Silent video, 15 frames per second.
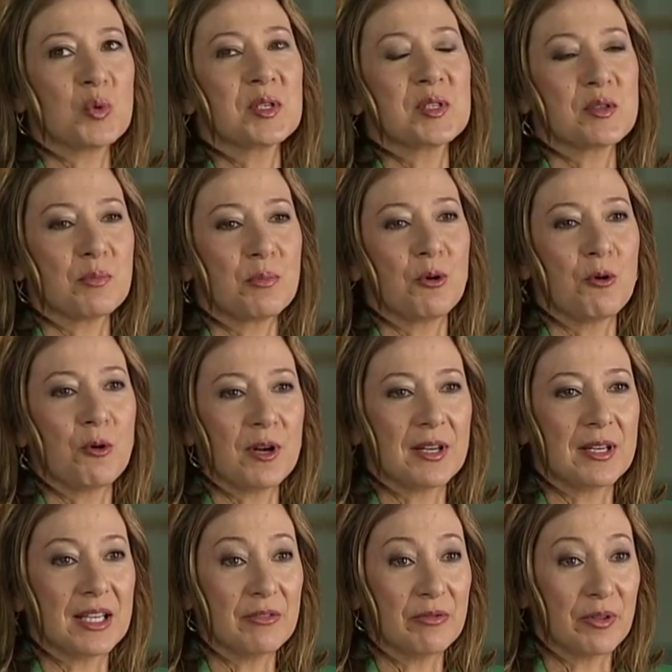was the
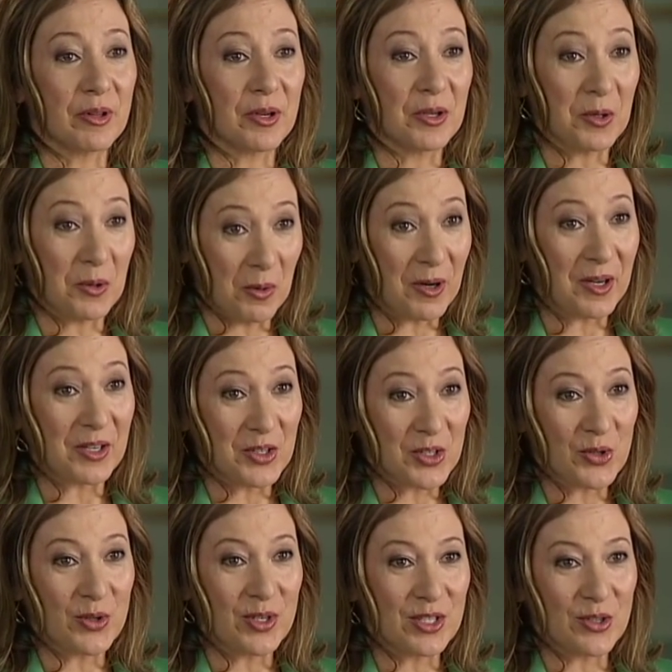point, even though you quite
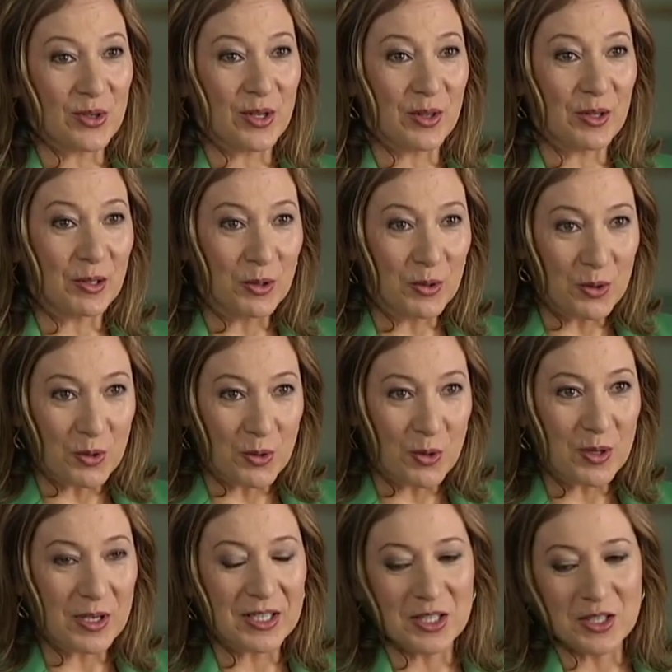enjoyed doing the
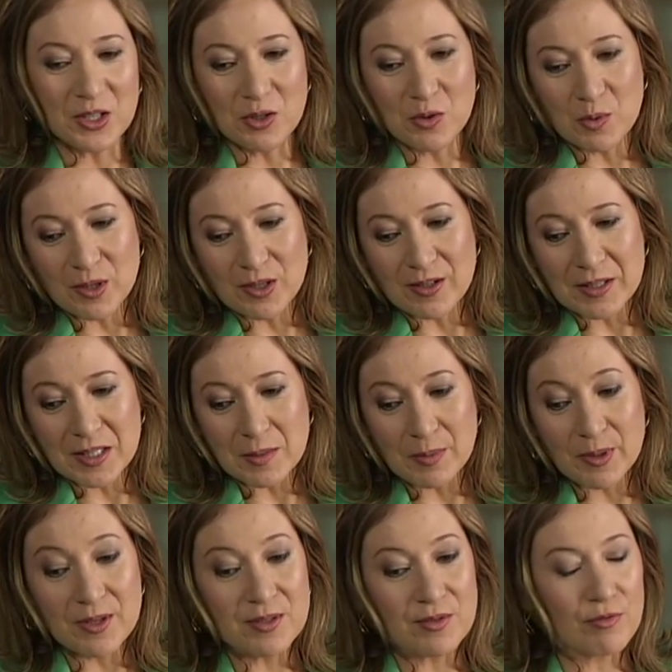law and you were, I
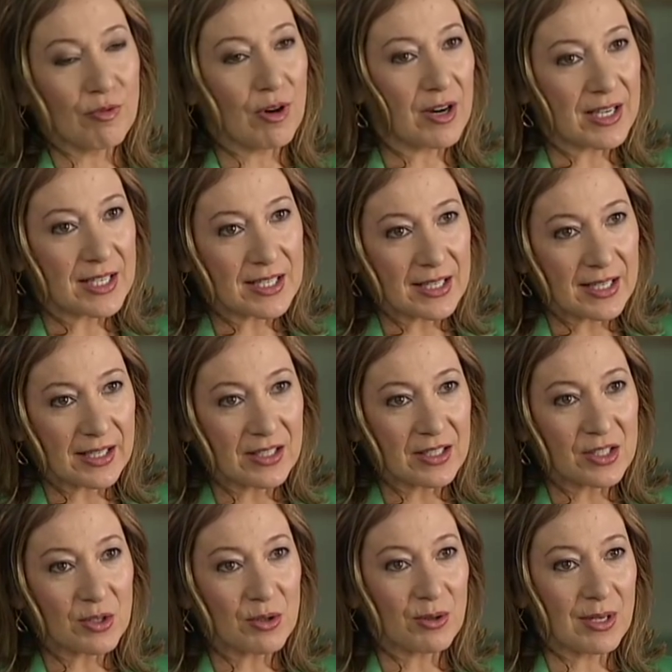suppose, writing and
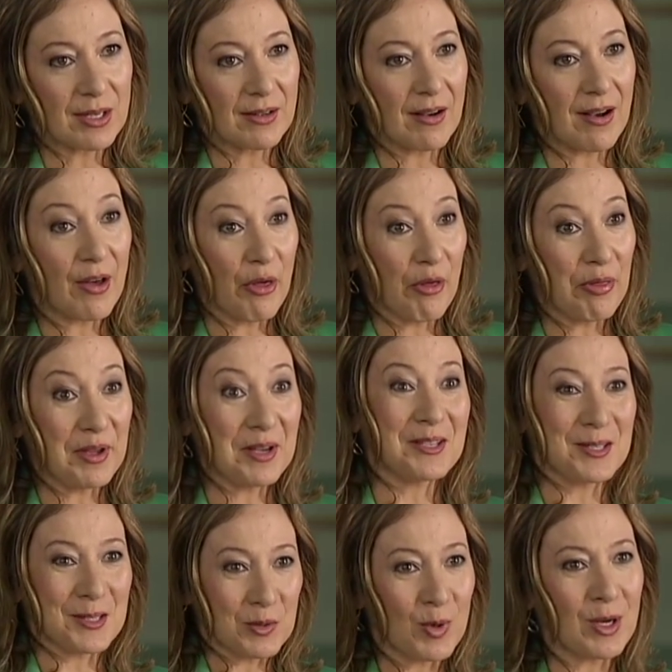doing other
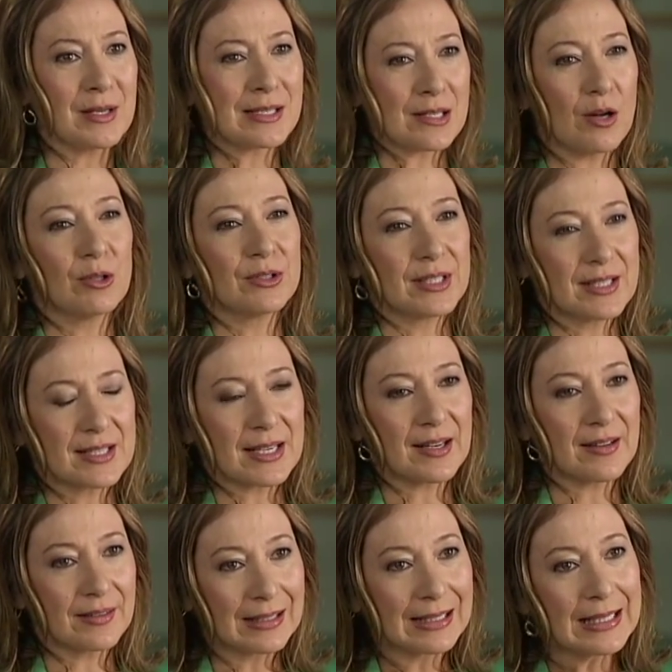things as well as holding
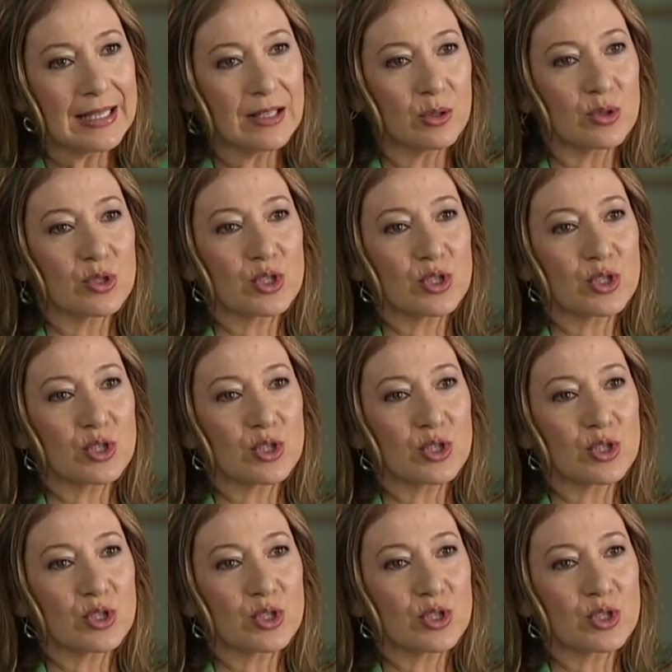down the legal